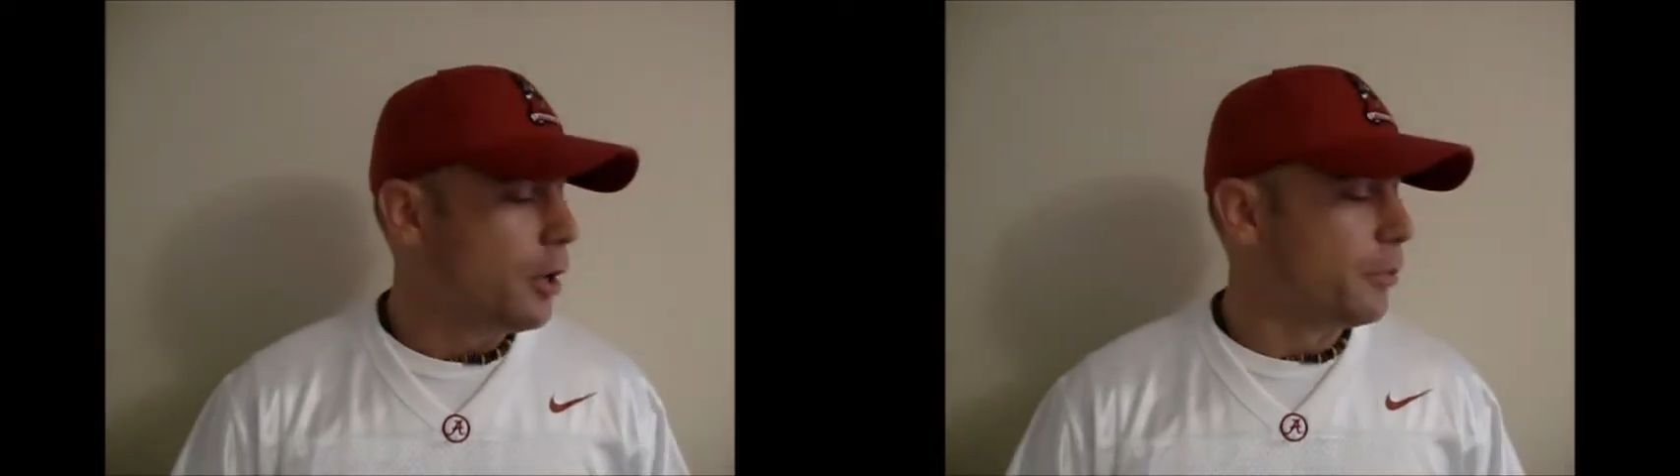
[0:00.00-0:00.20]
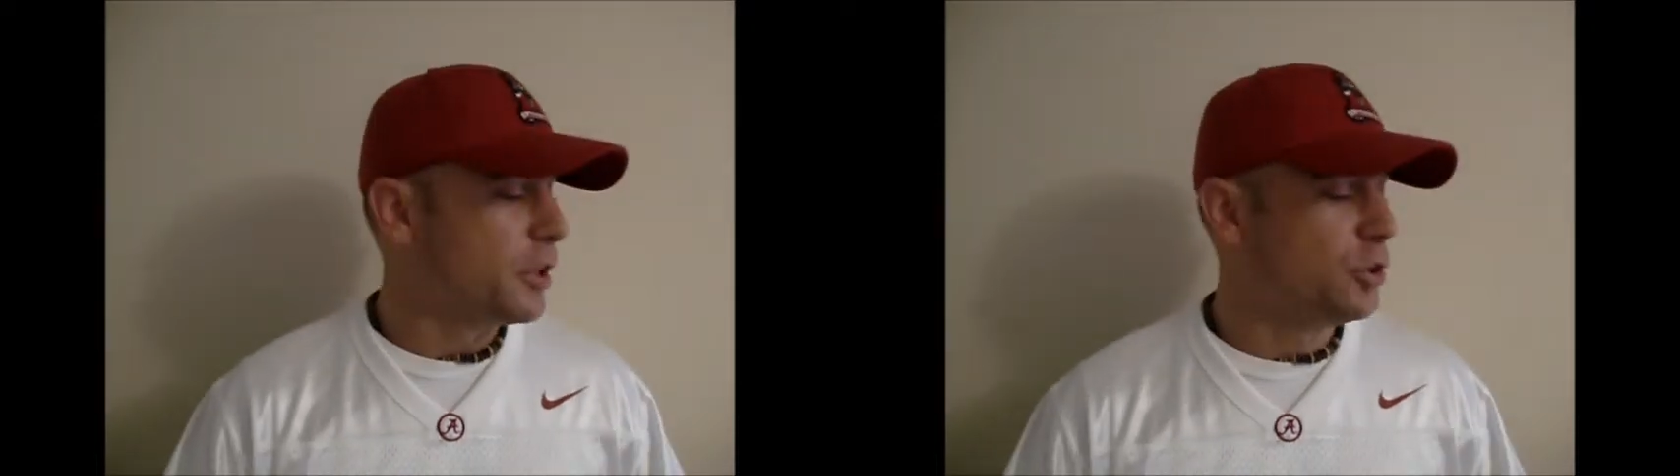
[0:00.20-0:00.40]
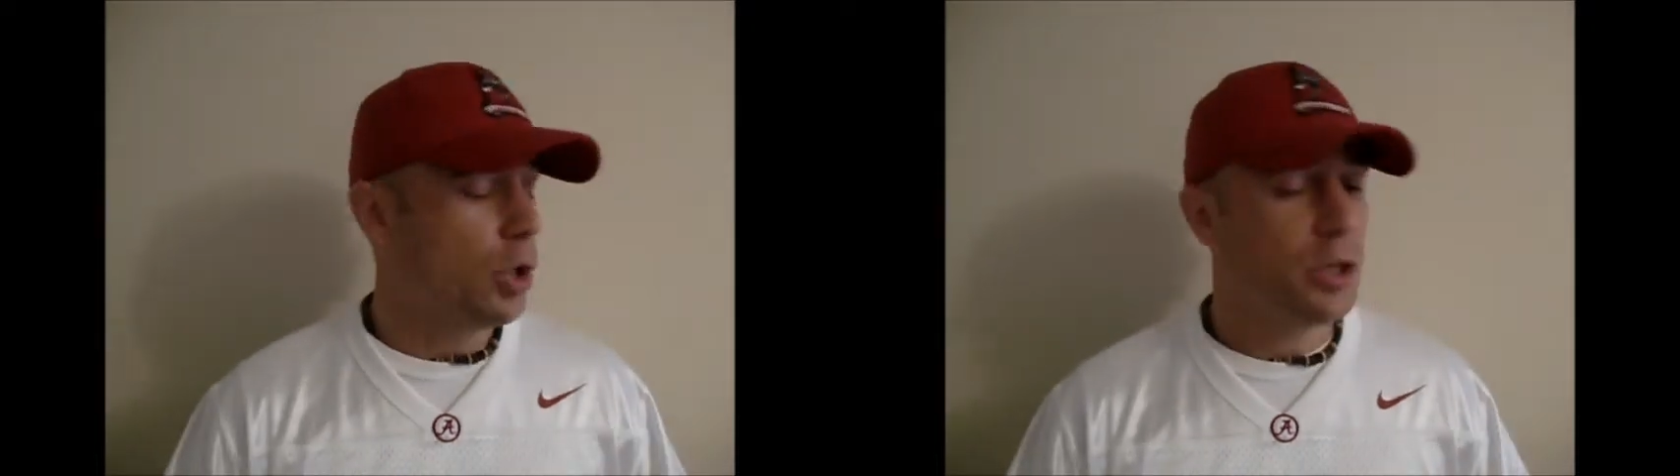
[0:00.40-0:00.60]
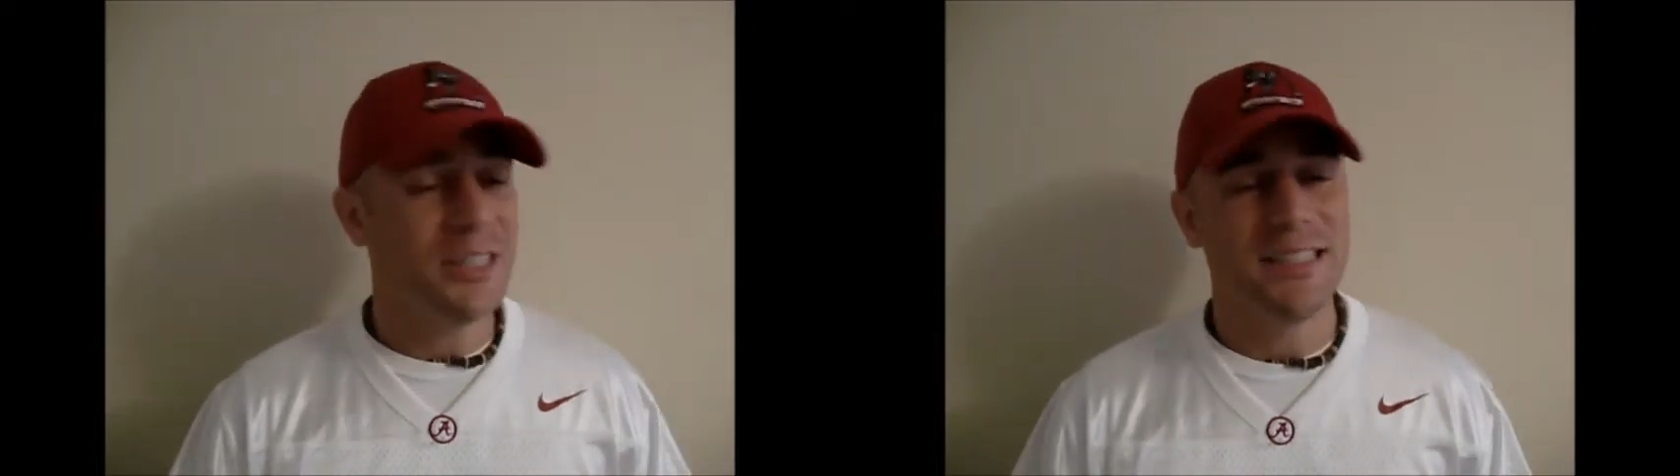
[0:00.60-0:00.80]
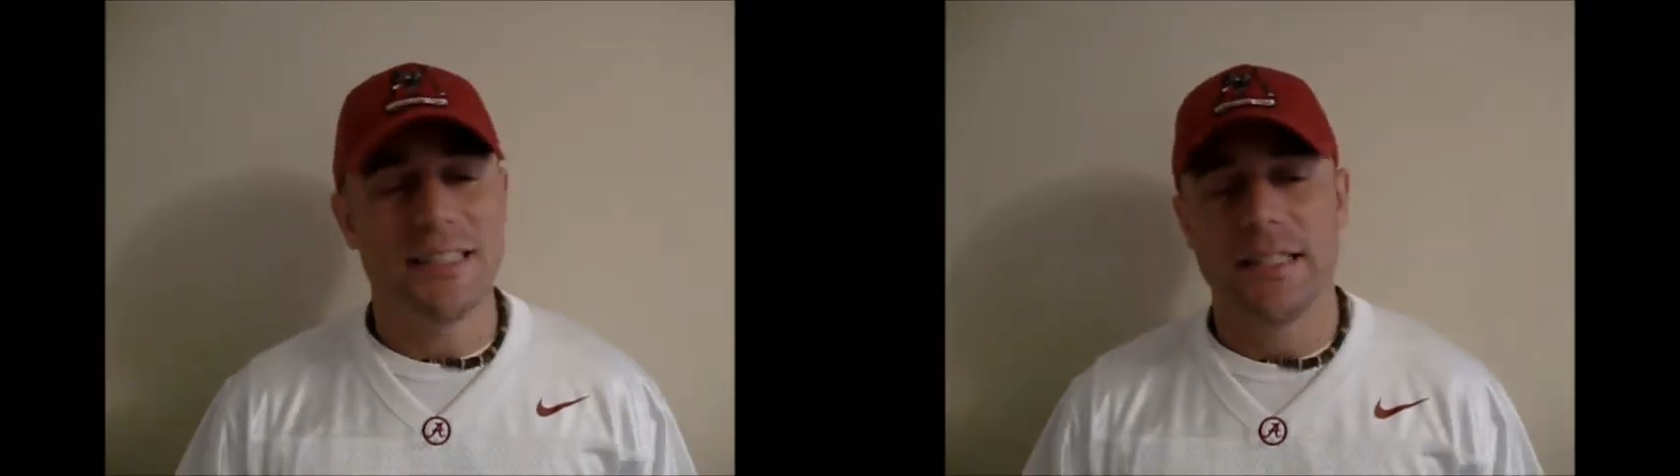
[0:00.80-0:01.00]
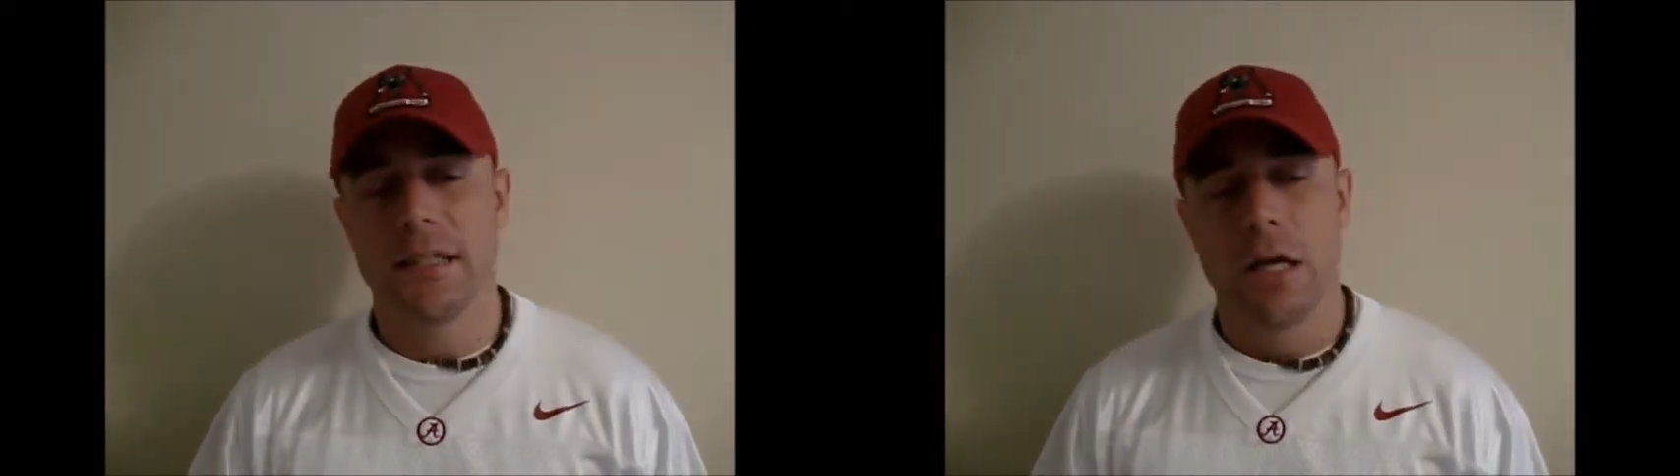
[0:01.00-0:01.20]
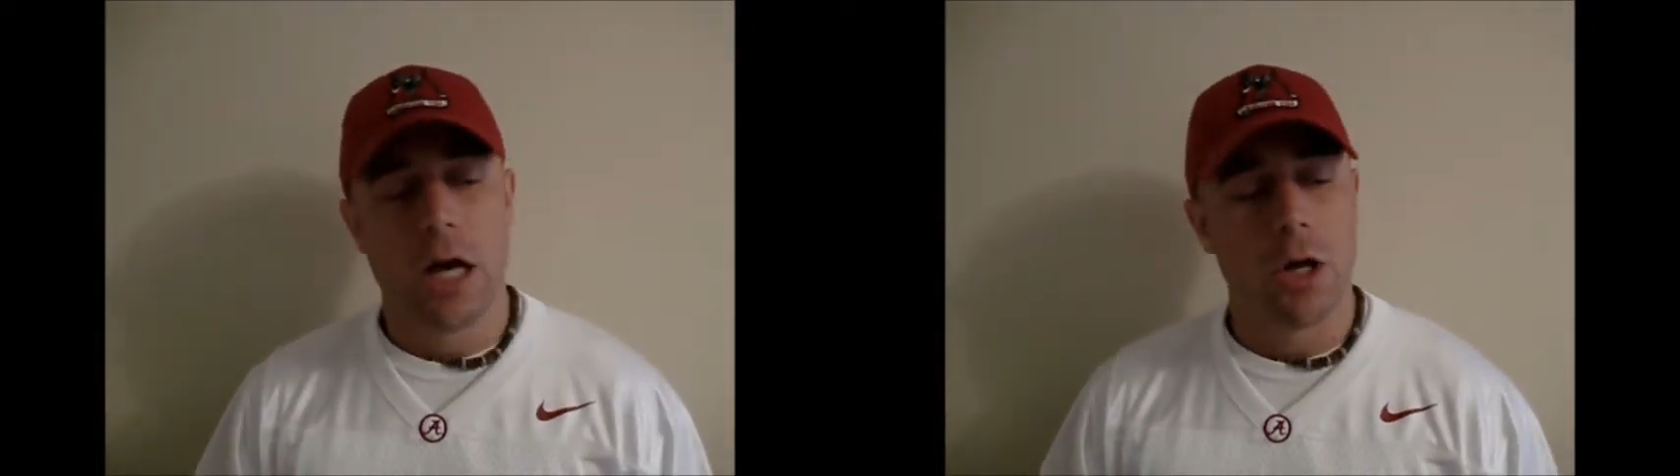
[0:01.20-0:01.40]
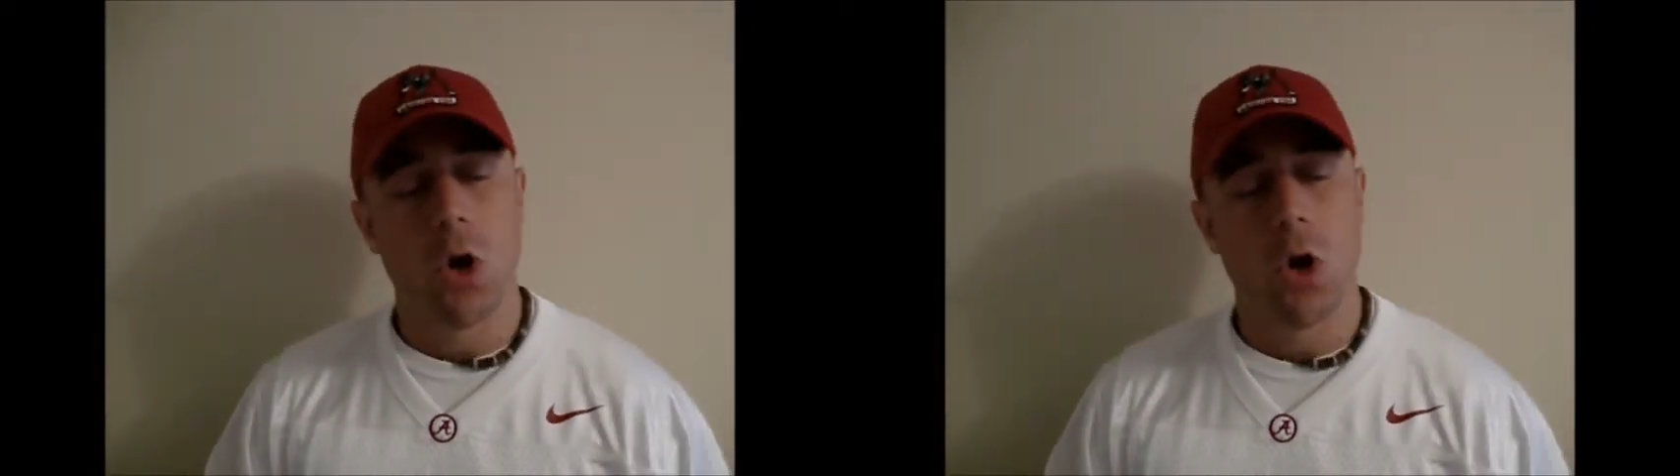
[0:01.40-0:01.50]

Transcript: because you've already seen an